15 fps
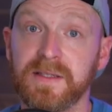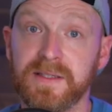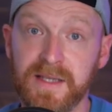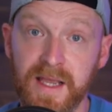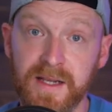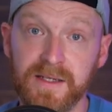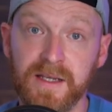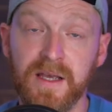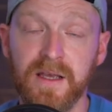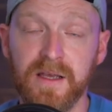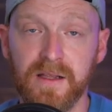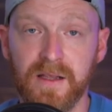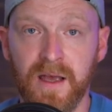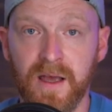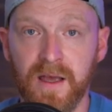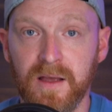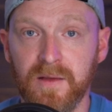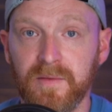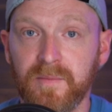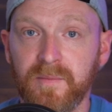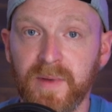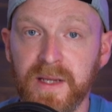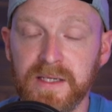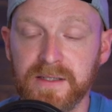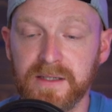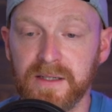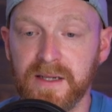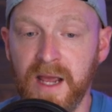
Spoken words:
Z-based